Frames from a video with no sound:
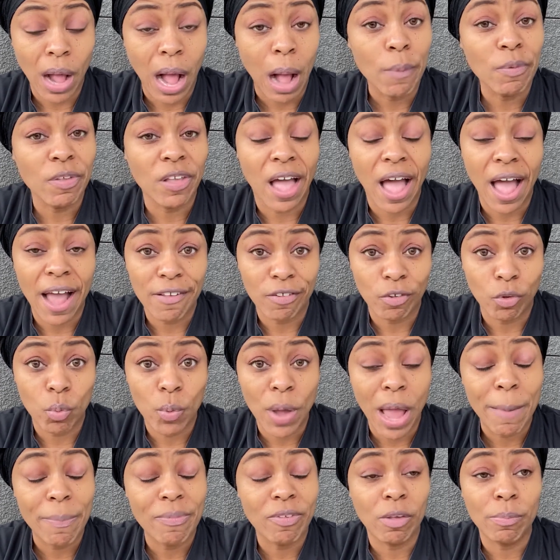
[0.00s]
was in high school. It
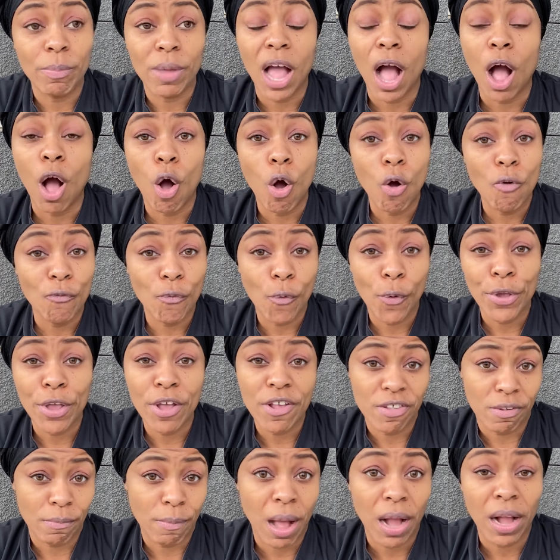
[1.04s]
happened to me all 4
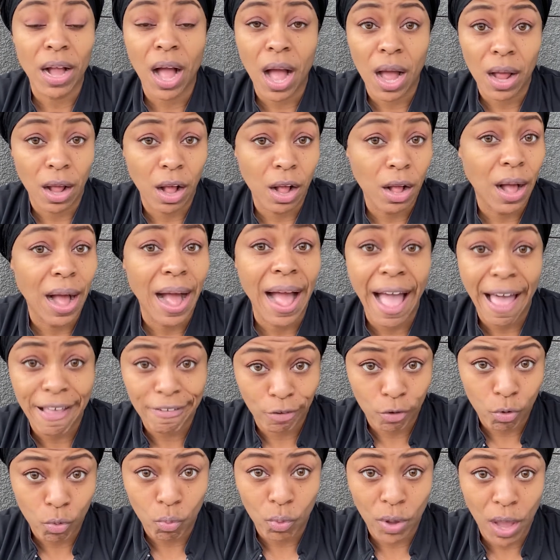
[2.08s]
years of my high
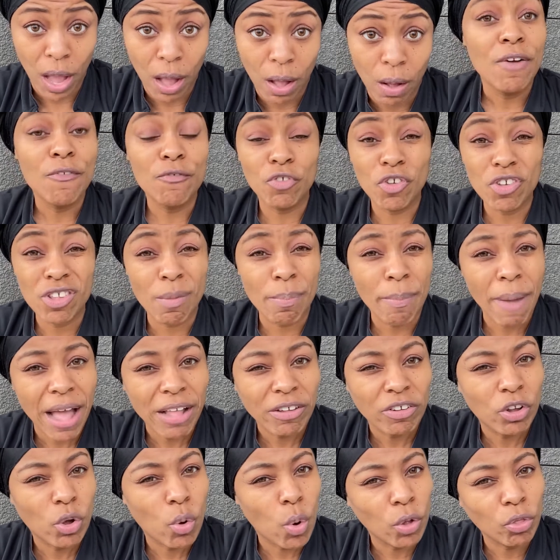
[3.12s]
school, y'all. Just
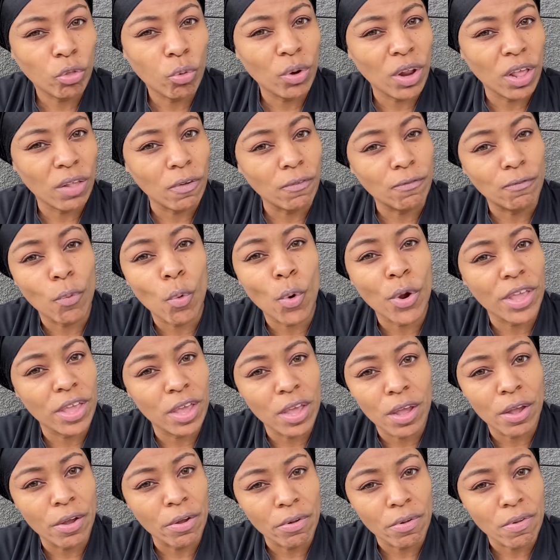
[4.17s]
imagine going through this for 4
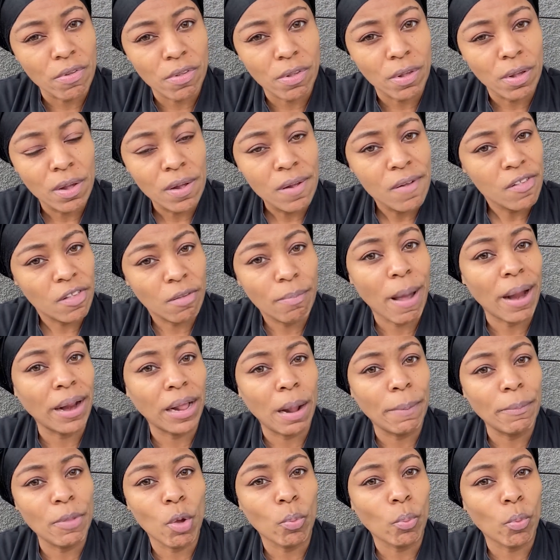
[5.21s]
years. Somebody
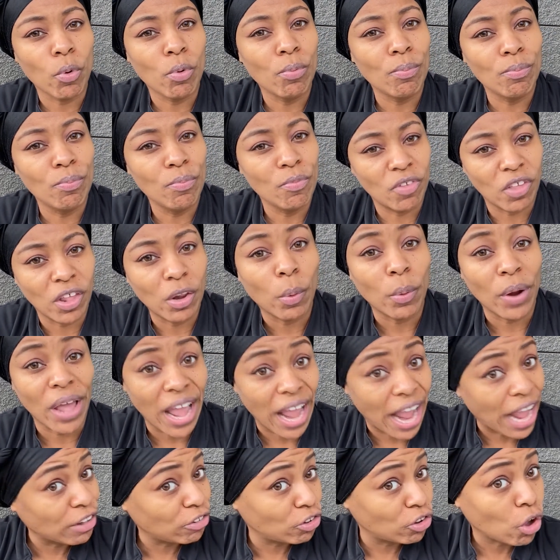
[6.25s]
come in your room, sit on
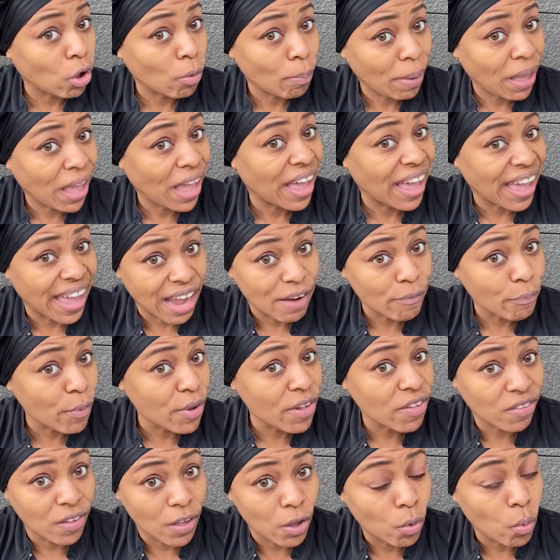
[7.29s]
the edge of your bed every
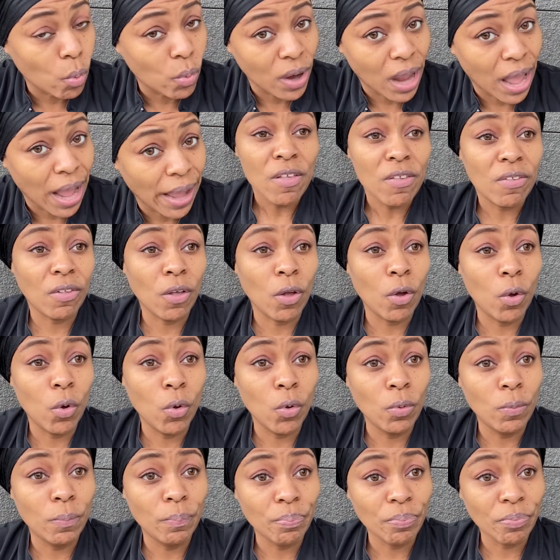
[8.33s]
single night.
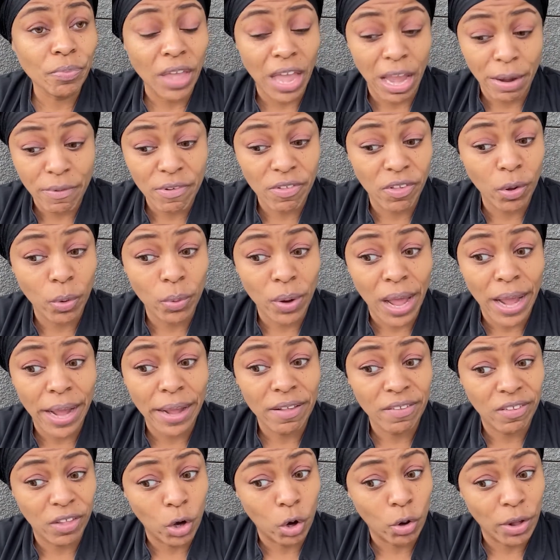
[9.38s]
So every single night,
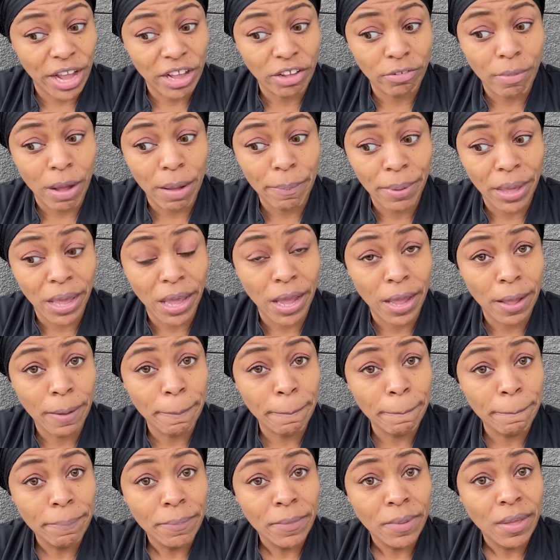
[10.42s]
sit on the edge of my bed.
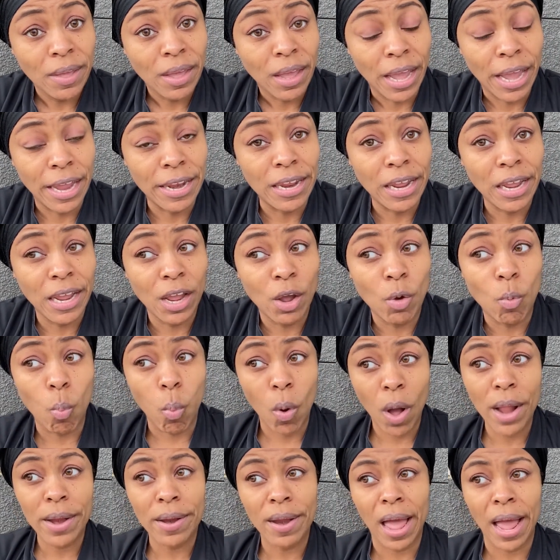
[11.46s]
And then
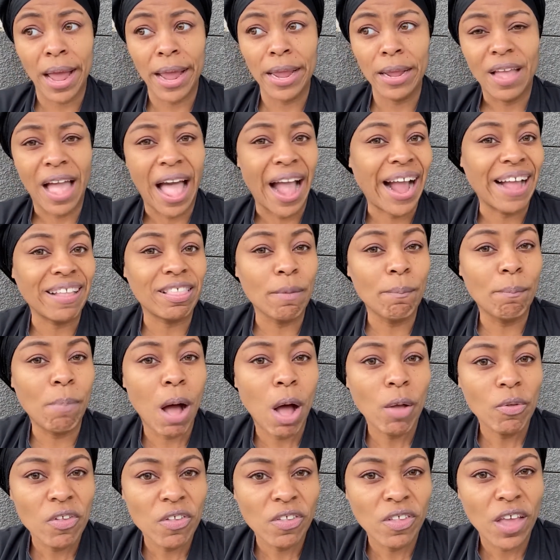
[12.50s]
one night, I got the
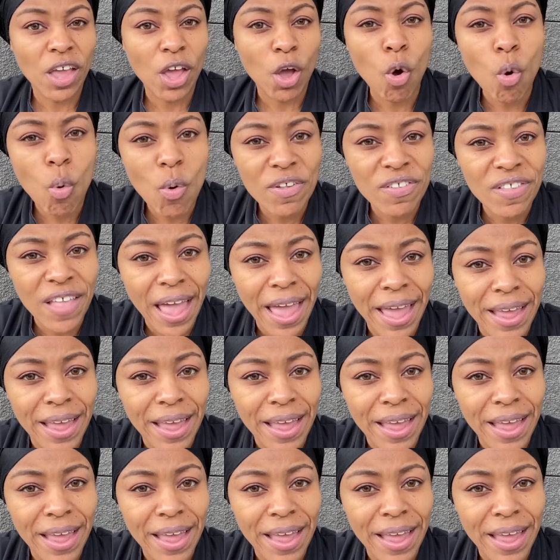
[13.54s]
balls to say, "Who is that?"